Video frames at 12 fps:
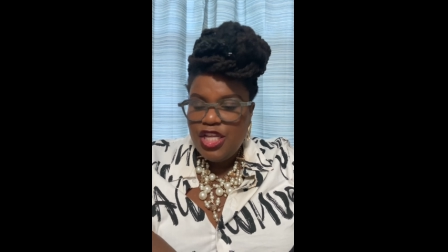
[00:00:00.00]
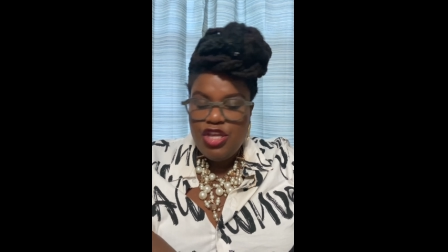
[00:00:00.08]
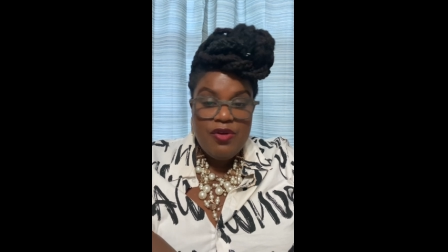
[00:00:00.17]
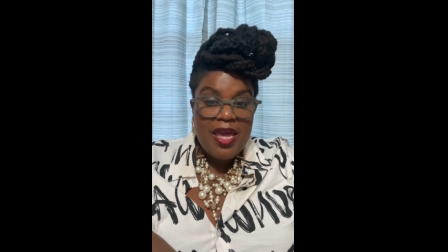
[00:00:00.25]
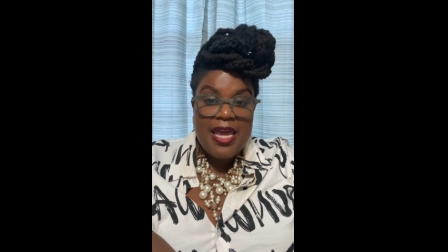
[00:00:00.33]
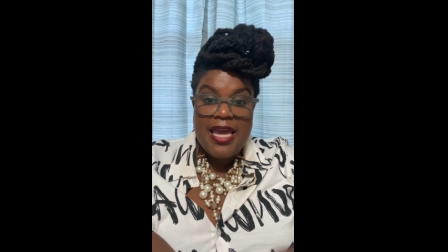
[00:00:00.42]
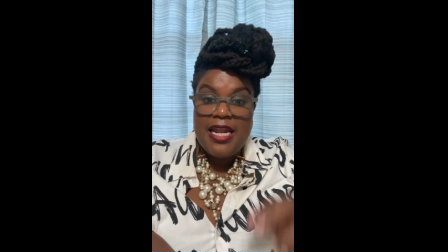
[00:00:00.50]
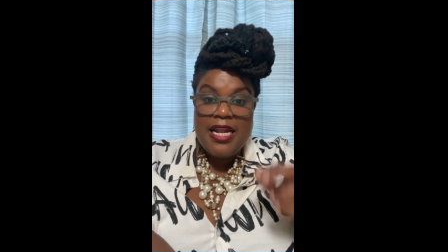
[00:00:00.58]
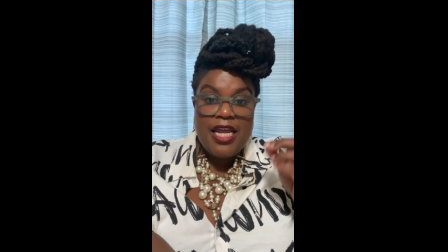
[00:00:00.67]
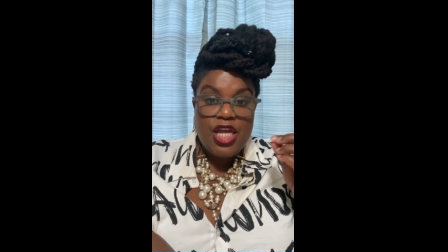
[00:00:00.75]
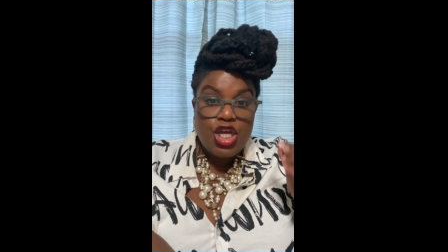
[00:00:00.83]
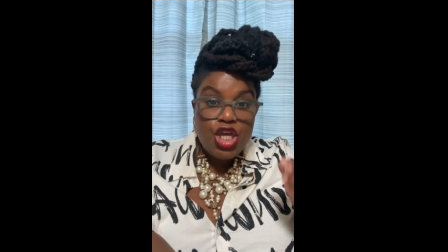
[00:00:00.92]
you can get it
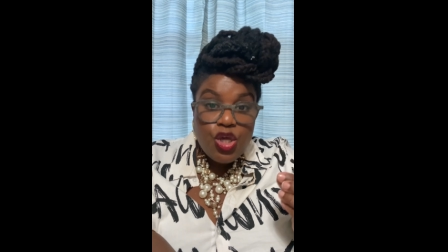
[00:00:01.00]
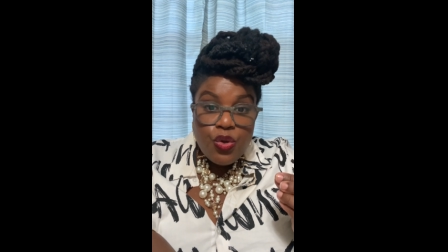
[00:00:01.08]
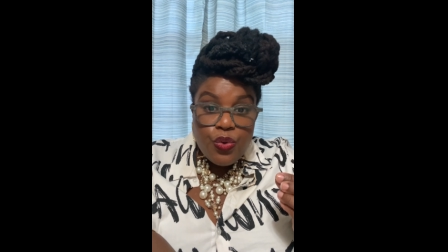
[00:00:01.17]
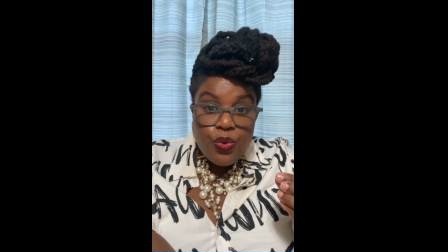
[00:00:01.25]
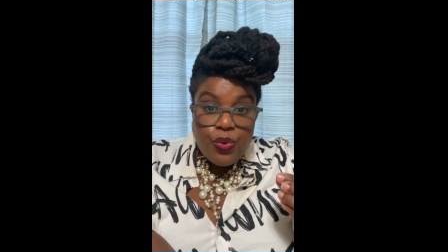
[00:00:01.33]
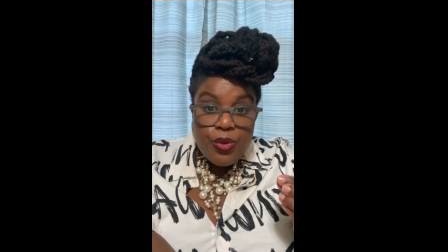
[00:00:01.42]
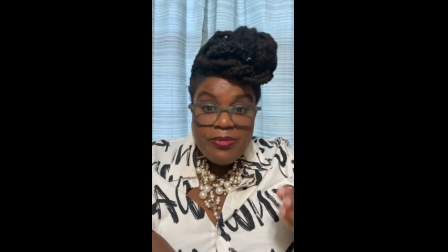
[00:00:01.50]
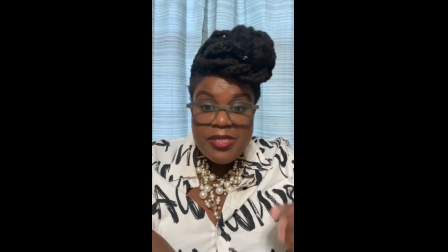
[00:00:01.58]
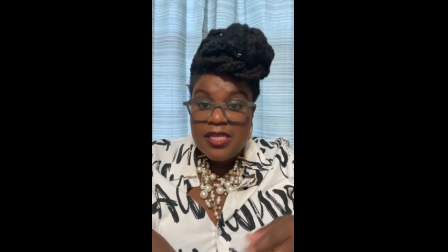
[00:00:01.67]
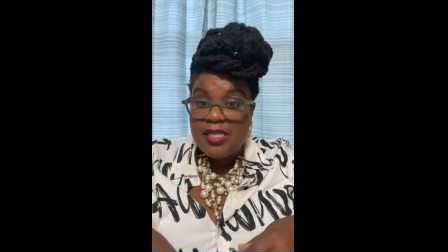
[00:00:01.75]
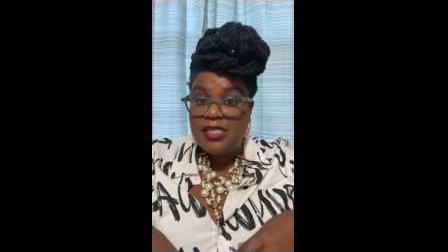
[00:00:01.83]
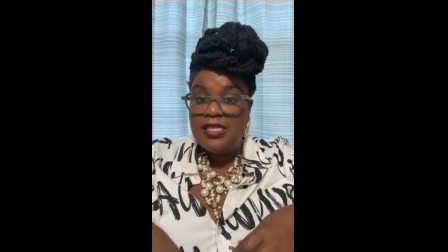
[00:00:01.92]
in
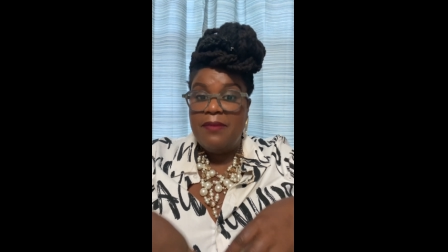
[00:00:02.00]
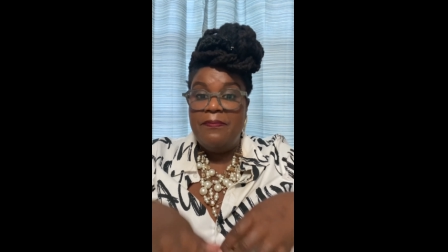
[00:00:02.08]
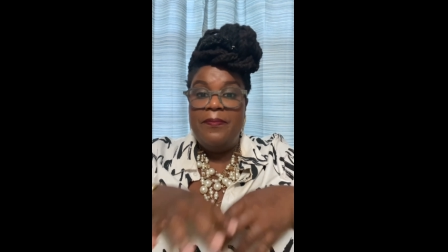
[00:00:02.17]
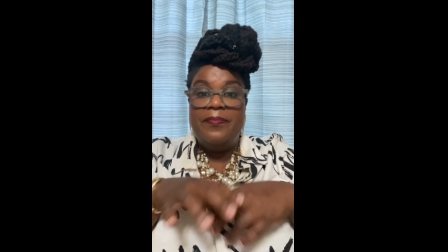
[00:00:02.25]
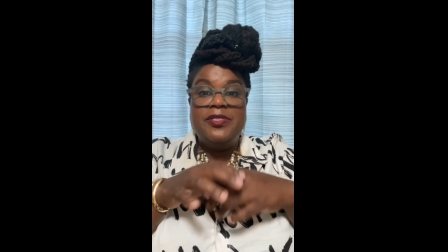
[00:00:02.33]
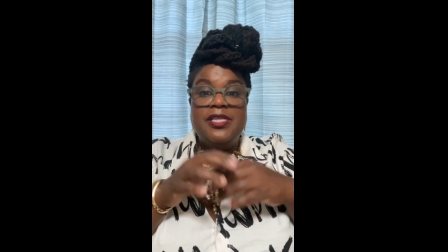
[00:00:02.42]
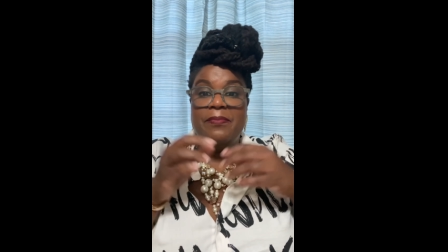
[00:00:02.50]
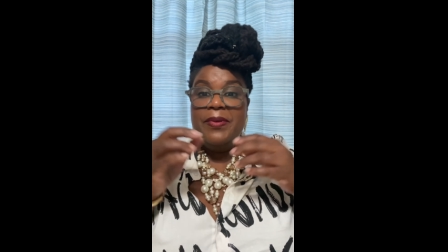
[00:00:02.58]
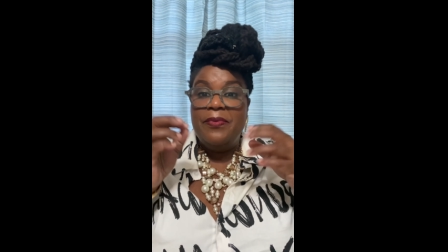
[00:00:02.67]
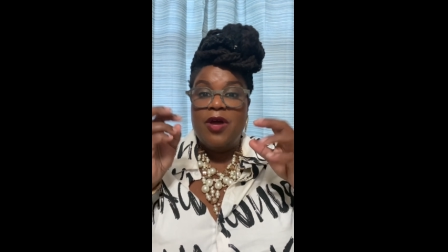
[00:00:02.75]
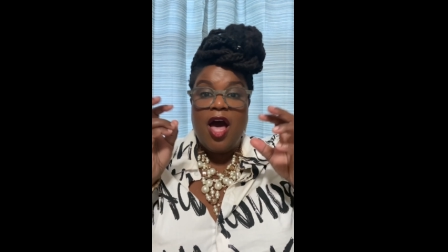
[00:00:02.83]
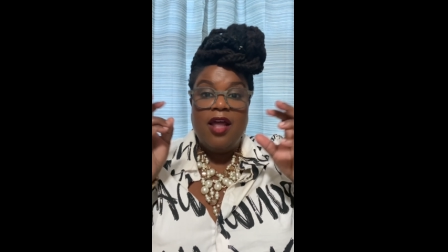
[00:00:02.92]
cubes some some
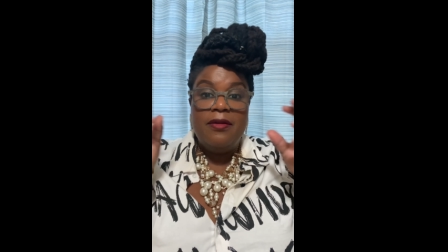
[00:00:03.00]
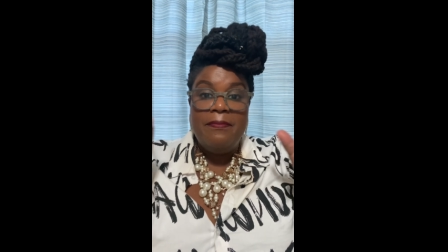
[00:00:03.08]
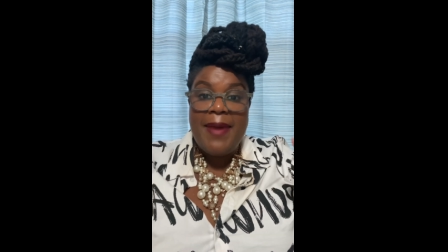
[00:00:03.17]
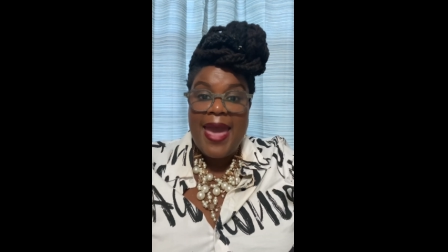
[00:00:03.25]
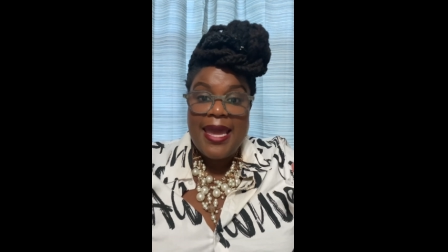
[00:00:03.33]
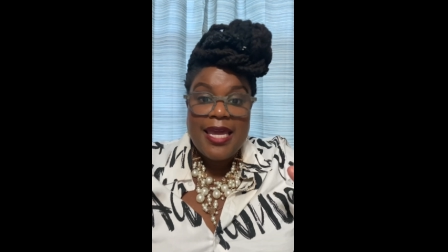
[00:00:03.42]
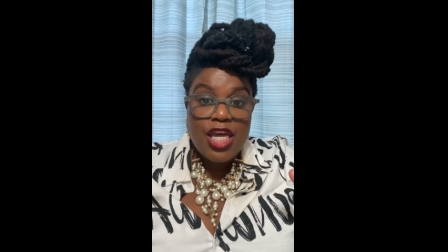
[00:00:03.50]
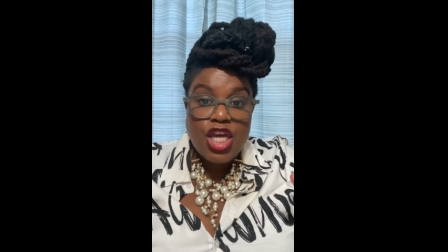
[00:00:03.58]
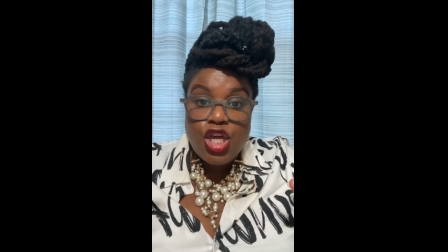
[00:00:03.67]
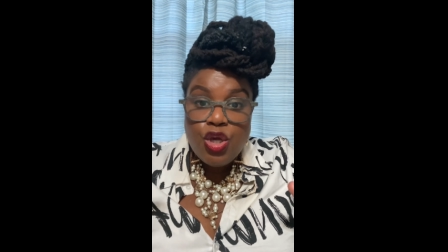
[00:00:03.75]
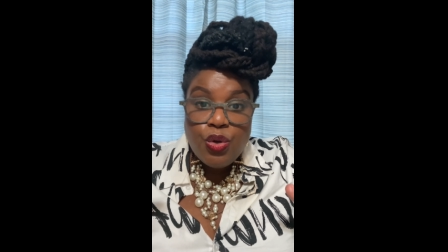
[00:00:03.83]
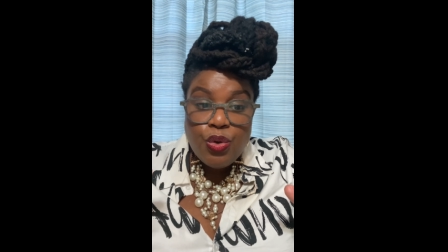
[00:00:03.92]
people call them Maggi
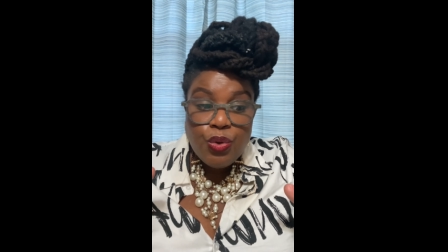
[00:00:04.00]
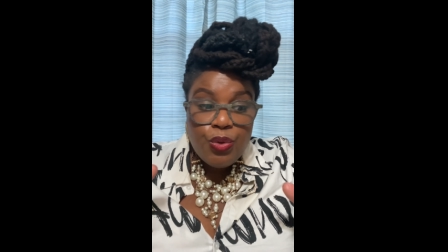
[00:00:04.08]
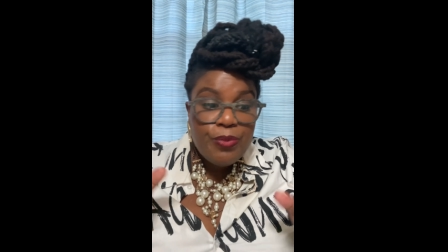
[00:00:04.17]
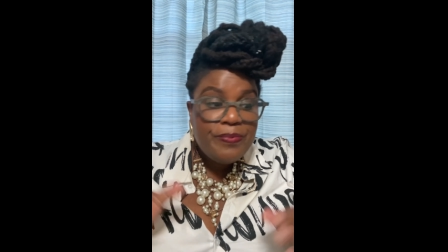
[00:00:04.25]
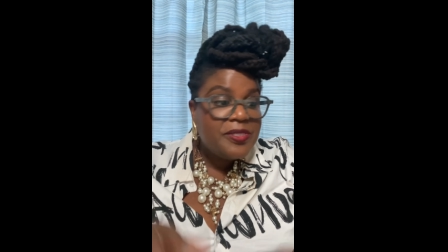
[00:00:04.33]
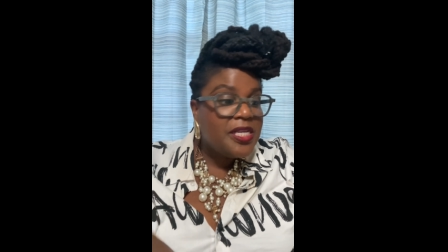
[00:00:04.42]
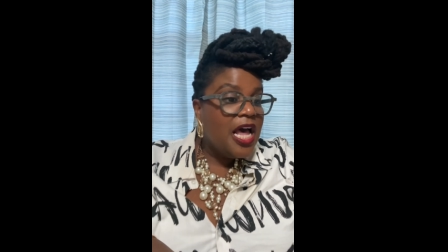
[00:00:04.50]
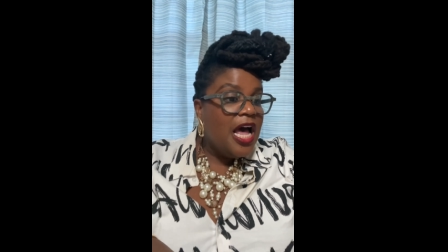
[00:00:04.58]
cubes